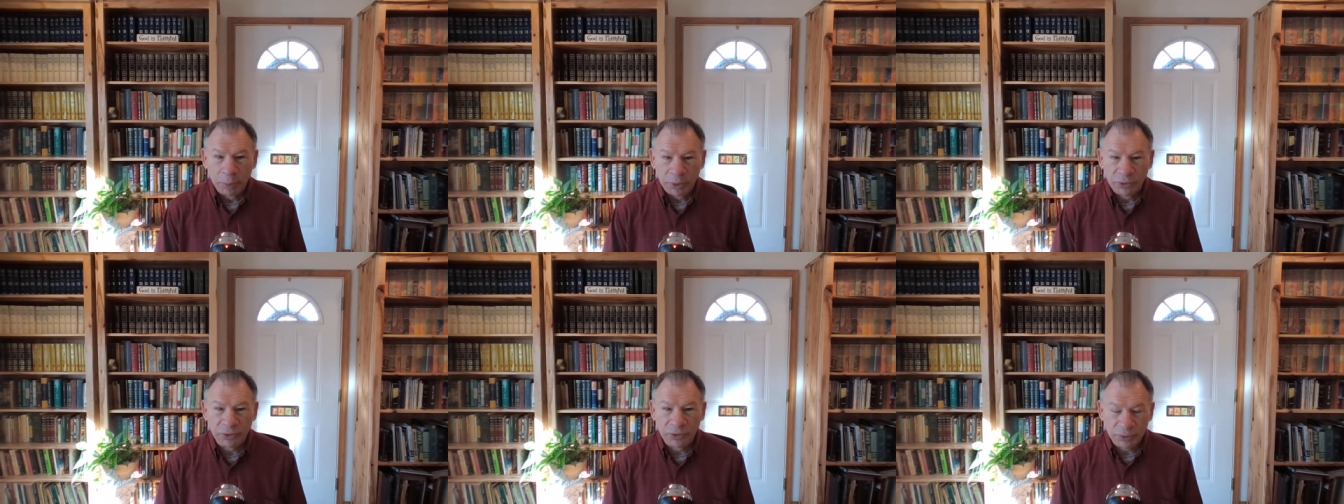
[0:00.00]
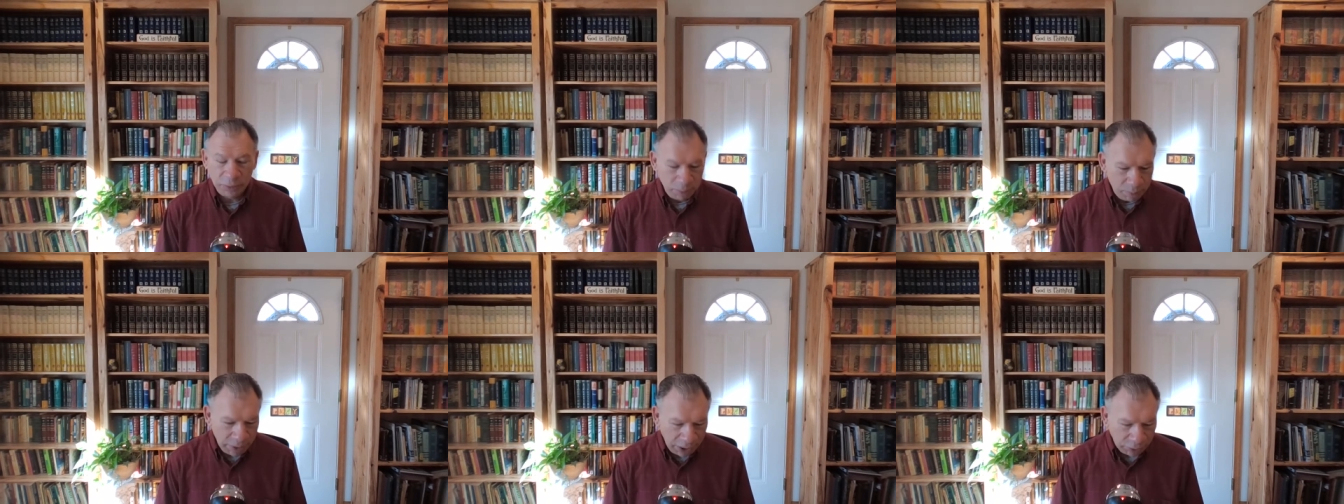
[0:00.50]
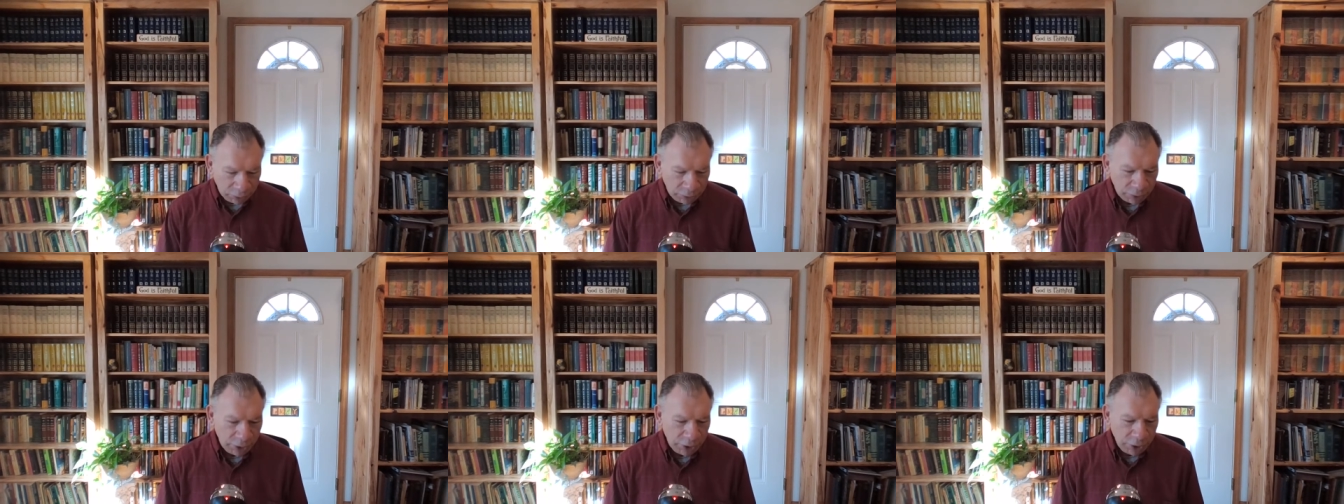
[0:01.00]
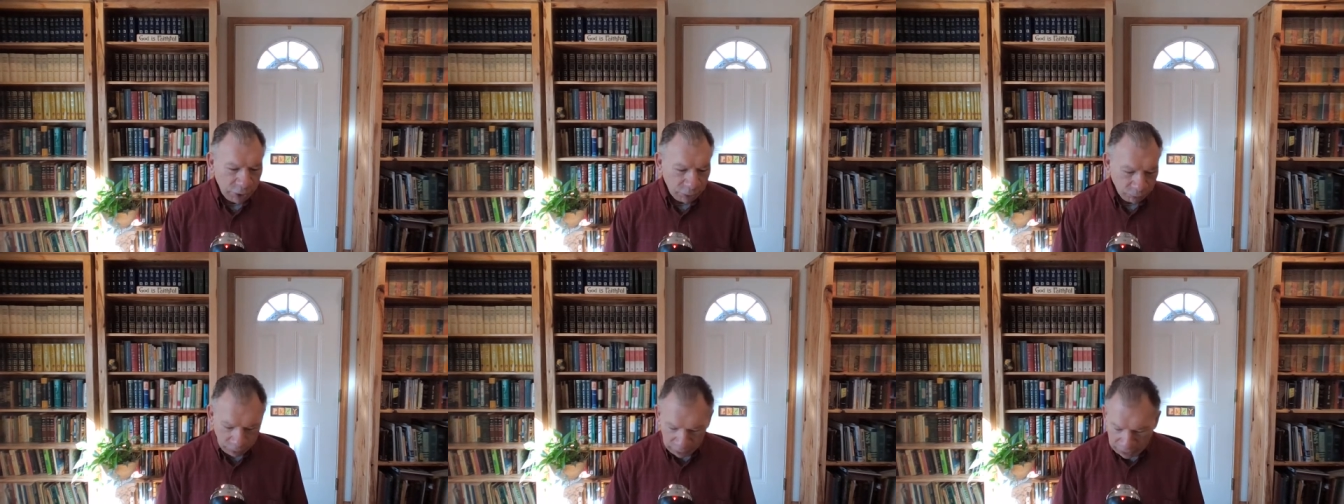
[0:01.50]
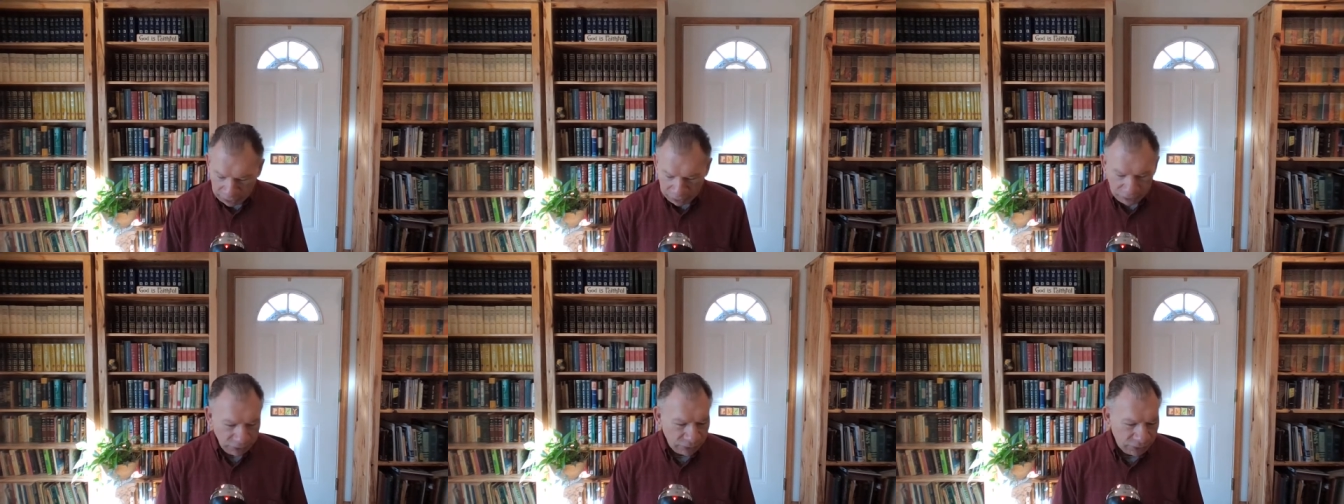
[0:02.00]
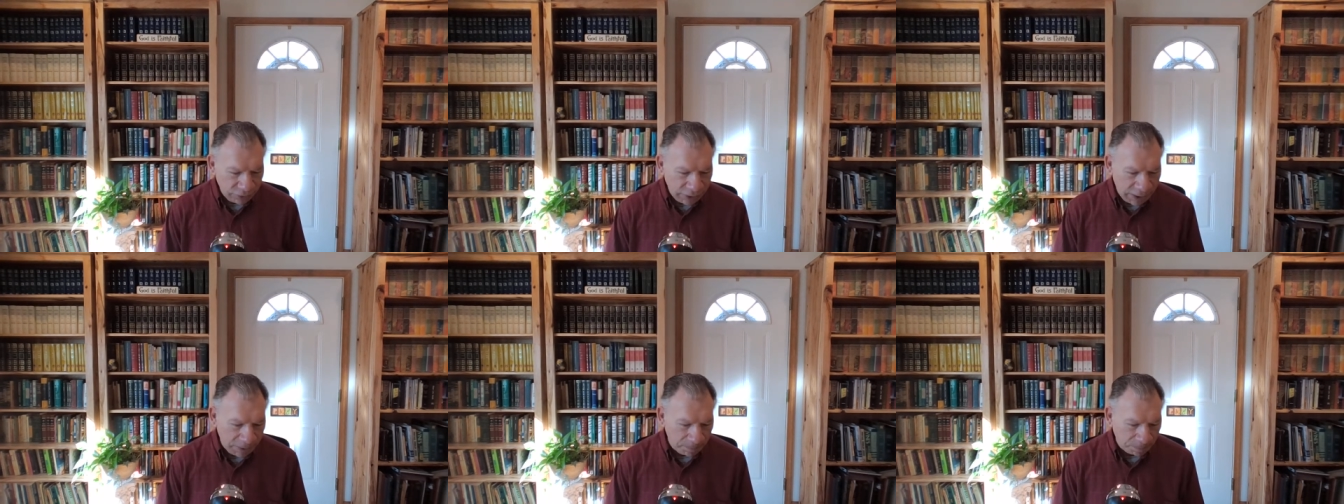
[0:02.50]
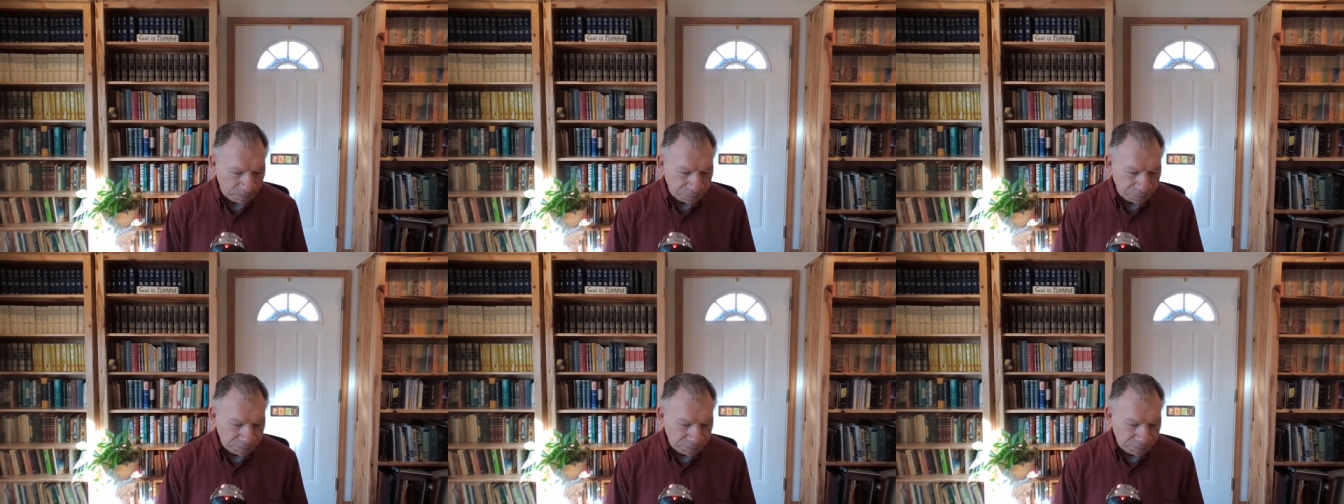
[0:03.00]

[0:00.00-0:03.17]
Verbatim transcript: us better relate to them.